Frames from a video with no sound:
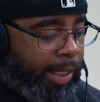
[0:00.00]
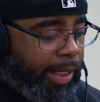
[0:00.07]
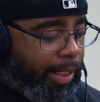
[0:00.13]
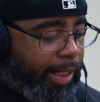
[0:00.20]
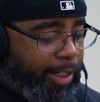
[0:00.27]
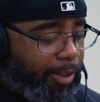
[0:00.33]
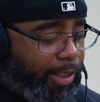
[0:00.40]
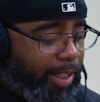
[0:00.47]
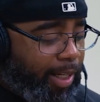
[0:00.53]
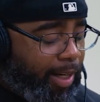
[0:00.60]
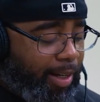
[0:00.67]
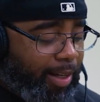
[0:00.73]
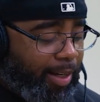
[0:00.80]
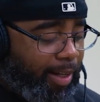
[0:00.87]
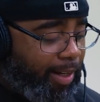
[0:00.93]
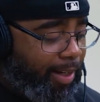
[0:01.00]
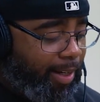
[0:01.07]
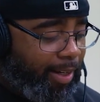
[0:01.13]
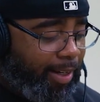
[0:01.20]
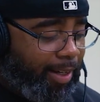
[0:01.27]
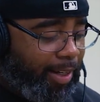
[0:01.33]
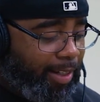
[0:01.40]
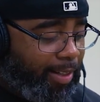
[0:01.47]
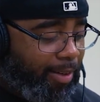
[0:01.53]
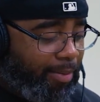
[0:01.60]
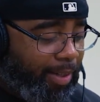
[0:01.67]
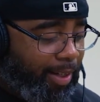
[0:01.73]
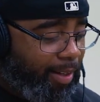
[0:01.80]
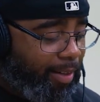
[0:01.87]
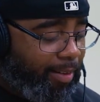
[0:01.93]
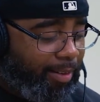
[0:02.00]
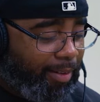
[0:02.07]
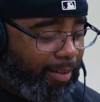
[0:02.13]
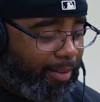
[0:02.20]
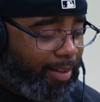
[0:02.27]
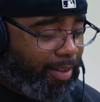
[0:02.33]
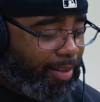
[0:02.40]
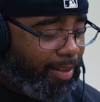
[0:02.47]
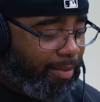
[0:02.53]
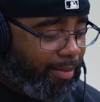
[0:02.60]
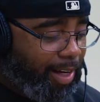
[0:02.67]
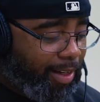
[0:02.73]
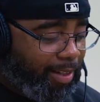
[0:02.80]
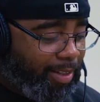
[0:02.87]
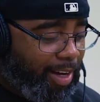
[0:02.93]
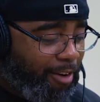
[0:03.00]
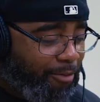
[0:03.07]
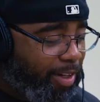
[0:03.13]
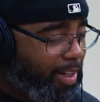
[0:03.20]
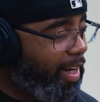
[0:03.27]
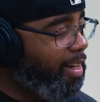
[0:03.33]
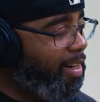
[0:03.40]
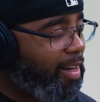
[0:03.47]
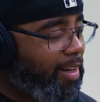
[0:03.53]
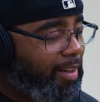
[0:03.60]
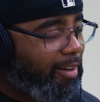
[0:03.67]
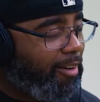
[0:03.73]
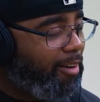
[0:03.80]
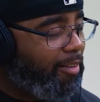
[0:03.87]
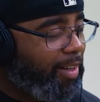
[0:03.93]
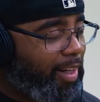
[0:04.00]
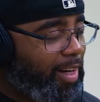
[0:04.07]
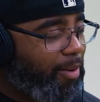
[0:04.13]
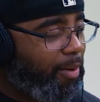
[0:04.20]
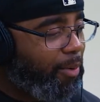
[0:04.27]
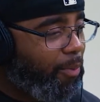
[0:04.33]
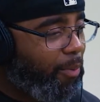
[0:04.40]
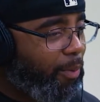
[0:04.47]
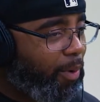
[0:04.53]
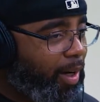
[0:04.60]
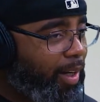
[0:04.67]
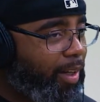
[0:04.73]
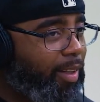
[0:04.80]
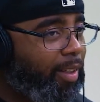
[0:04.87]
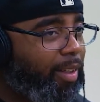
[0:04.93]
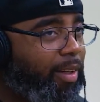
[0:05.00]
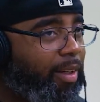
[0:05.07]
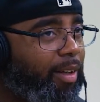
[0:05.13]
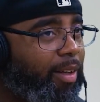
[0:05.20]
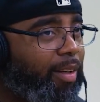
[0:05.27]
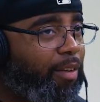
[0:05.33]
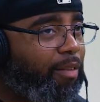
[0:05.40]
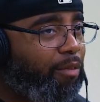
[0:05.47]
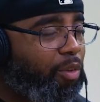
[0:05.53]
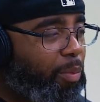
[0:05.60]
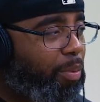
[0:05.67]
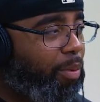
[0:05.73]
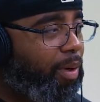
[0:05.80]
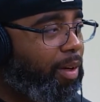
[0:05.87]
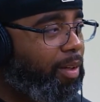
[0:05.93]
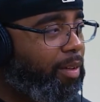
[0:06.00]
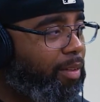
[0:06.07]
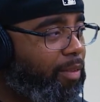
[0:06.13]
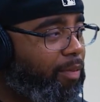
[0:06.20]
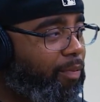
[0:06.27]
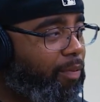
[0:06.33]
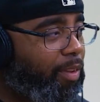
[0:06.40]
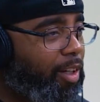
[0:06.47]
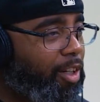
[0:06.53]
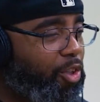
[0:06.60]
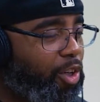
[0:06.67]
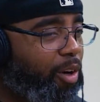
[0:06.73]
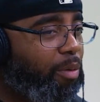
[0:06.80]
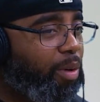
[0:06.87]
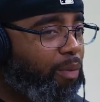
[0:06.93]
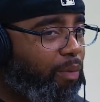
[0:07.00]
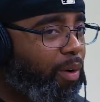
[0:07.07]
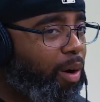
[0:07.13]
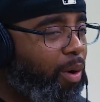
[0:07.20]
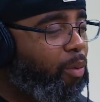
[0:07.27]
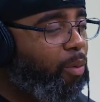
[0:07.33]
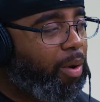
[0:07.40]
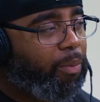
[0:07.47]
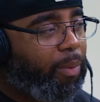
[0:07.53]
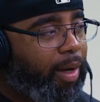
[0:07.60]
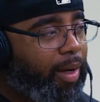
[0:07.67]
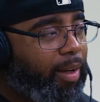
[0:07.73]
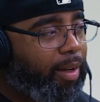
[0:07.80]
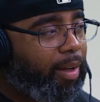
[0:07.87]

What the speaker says: Like you said, it's only, not to sound redundant, you're only getting one viewpoint. Because you can only flow one way.